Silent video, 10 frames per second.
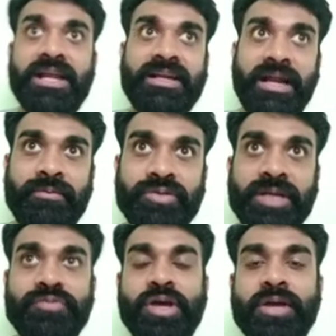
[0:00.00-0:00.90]
Time to
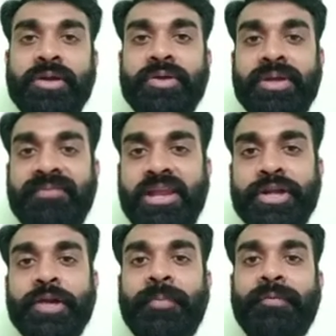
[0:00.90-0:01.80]
time you are going to
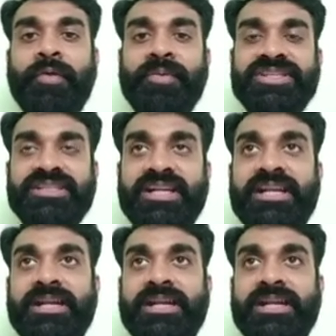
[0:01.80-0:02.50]
evaluate your performance, right?